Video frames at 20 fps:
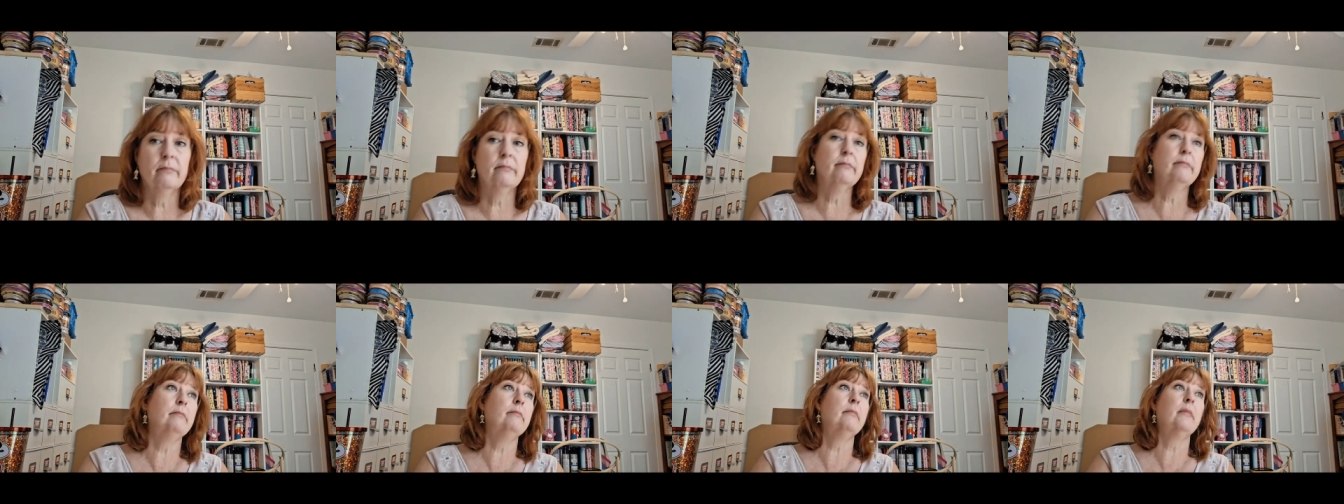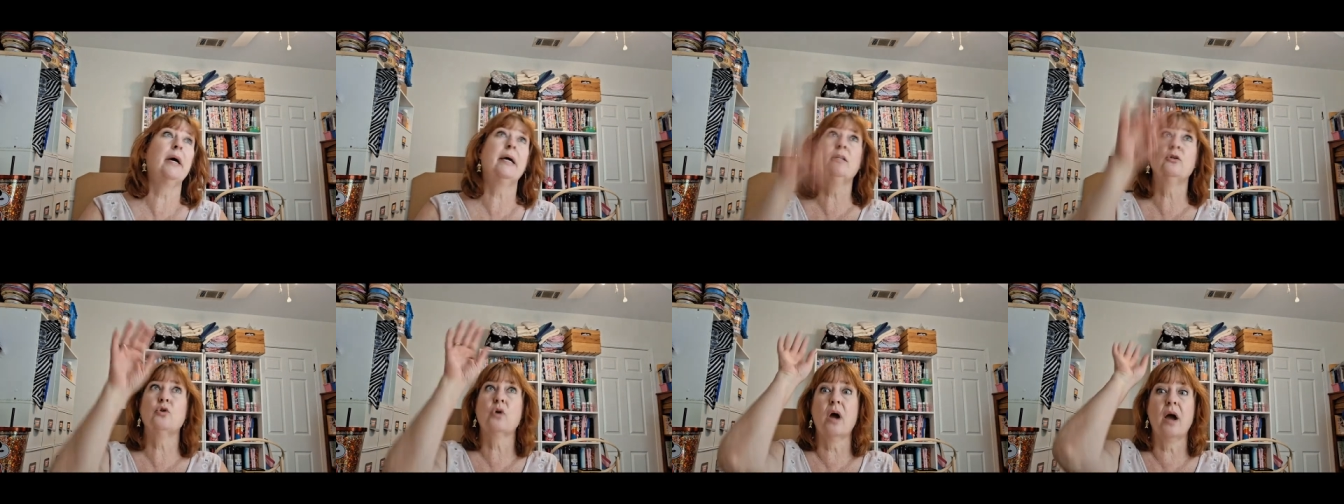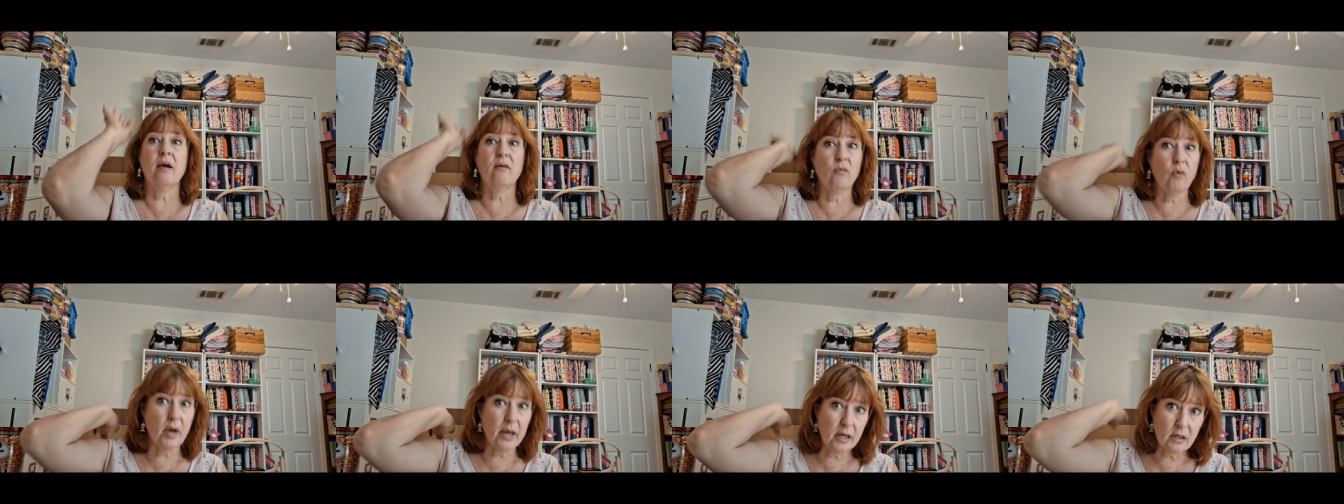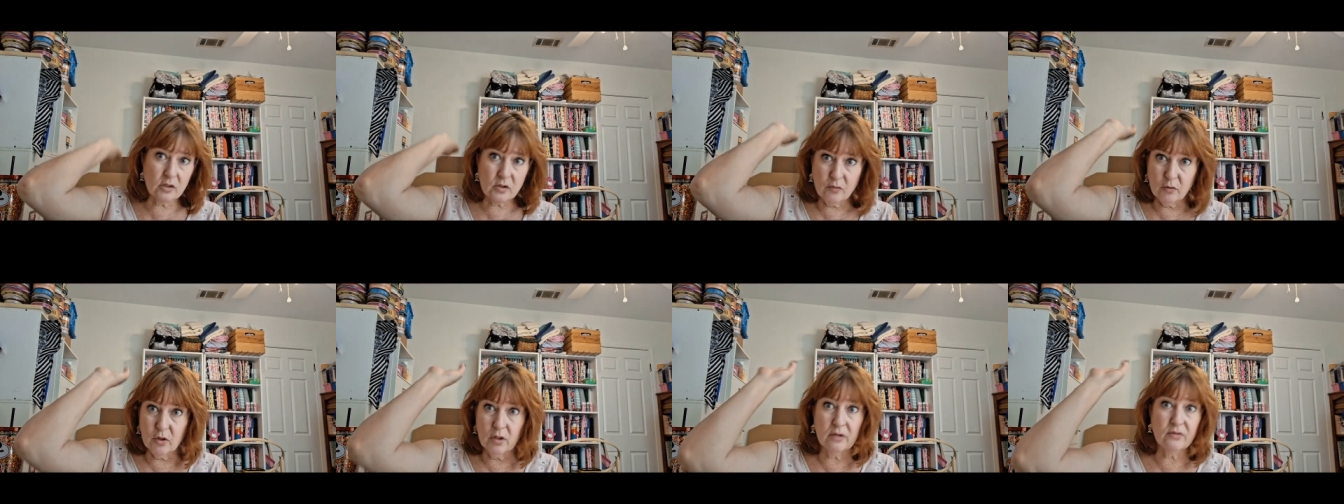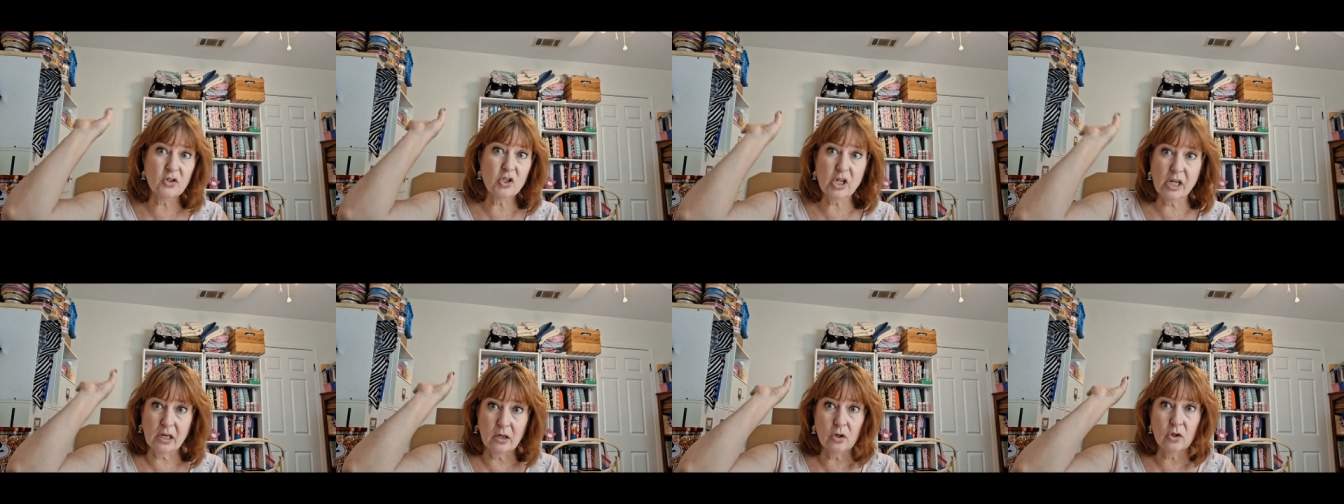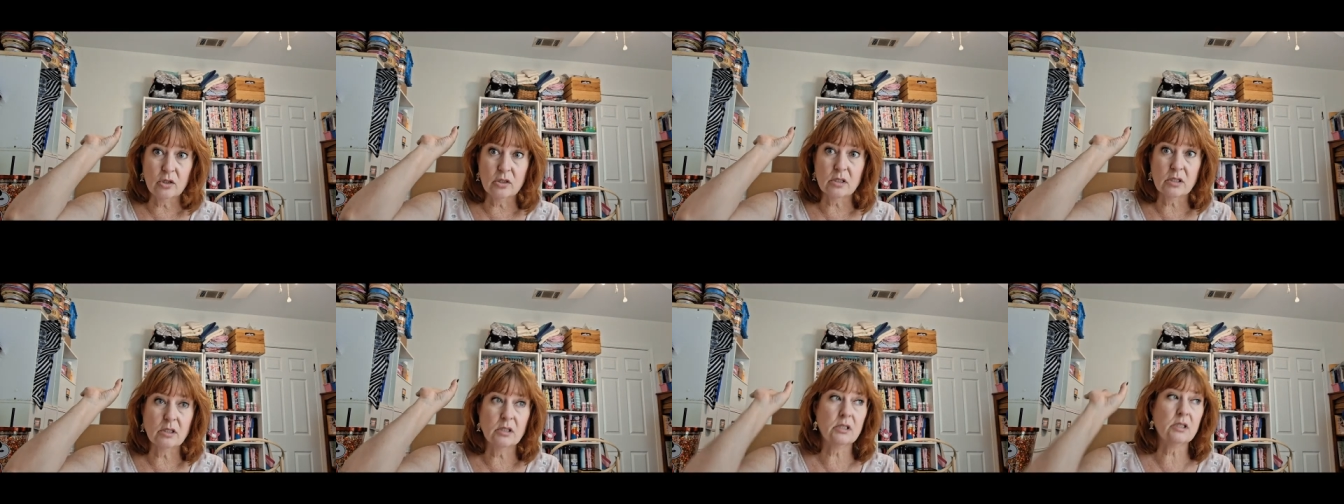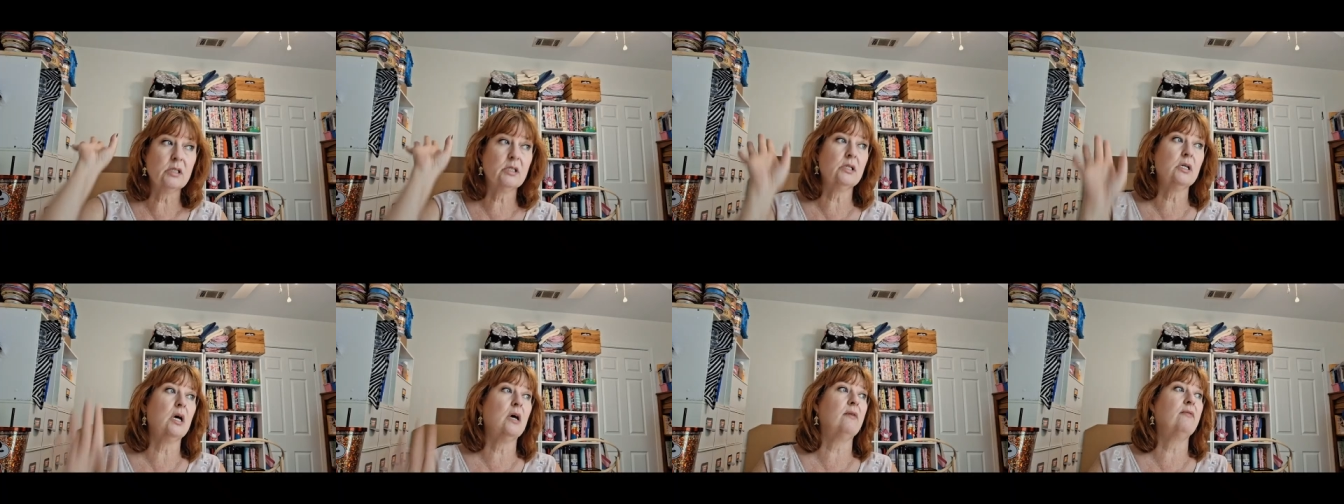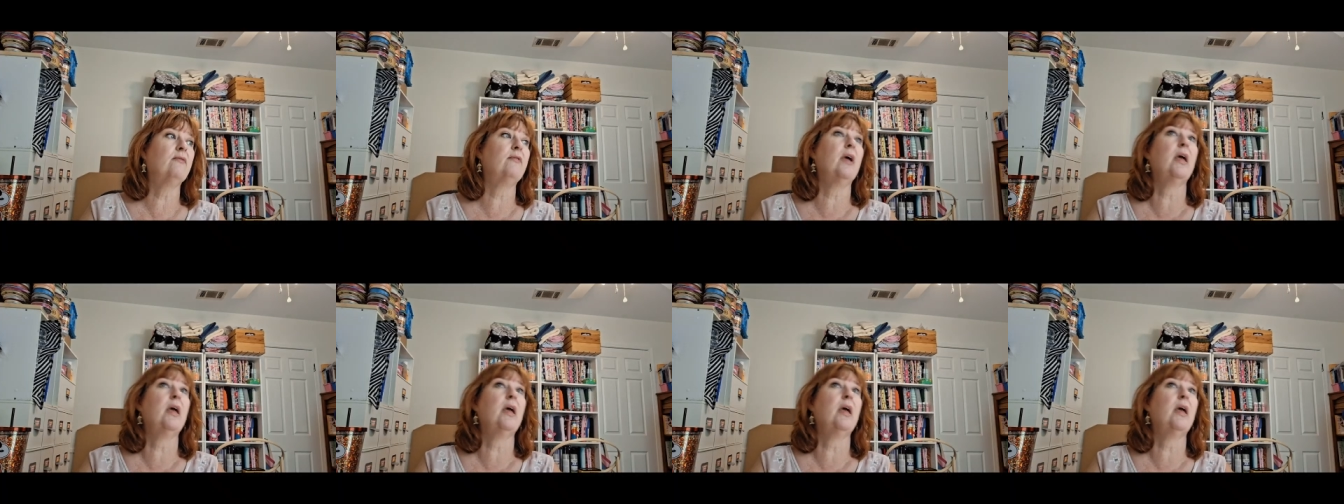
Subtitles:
My driveway is full of shingles and stuff,